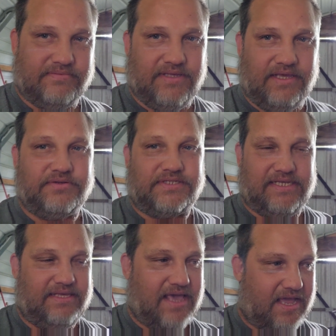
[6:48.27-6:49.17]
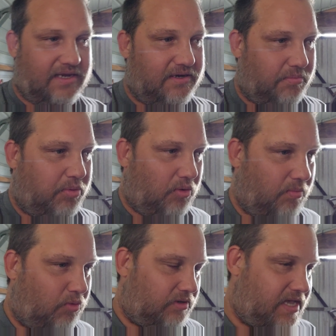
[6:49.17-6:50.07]
it'll see that and it'll pull
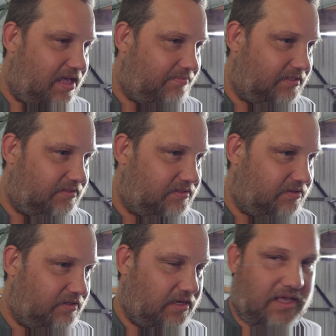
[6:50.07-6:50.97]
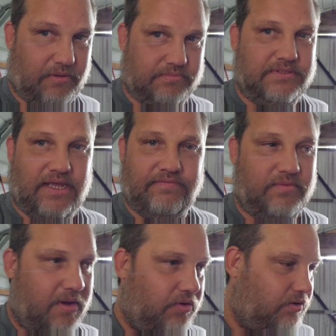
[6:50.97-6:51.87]
more timing, so it'll help save the
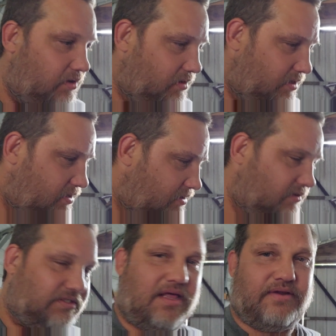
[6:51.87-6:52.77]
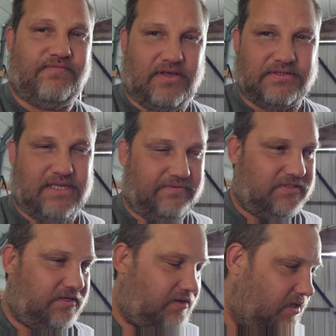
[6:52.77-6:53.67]
motor. There's a lot of fail safes
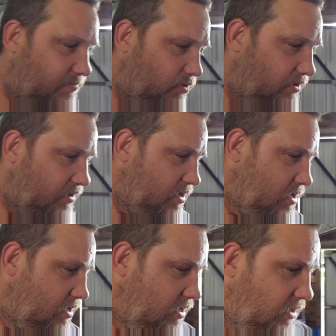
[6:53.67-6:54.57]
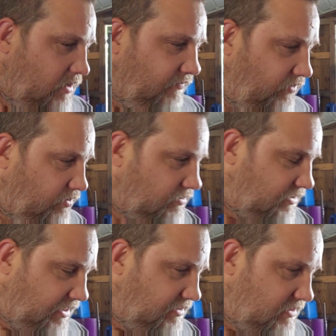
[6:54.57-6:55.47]
that come with fuel
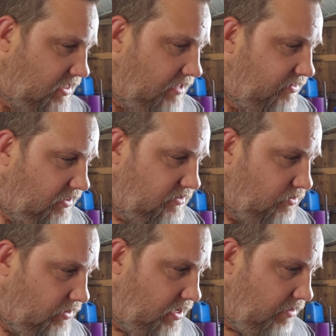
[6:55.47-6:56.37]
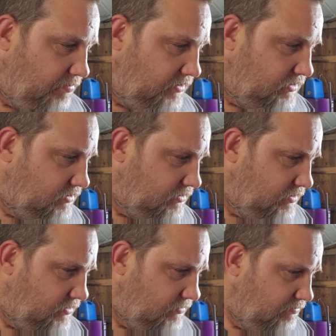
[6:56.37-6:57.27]
injection that I think is going to help us.
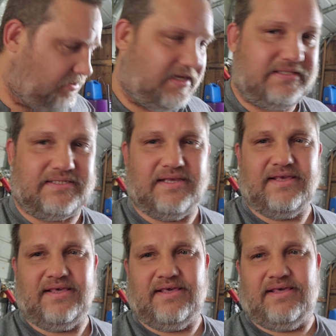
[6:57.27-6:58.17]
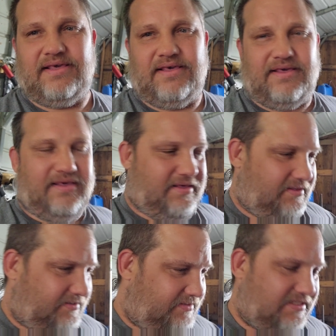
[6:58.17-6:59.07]
Plus,
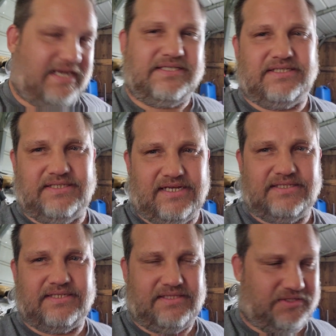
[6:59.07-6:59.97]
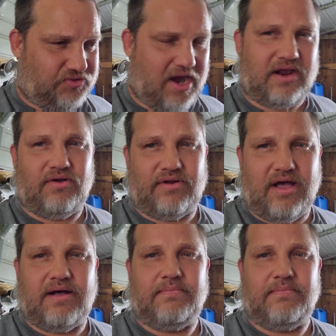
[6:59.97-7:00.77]
changing jets at the track on a hot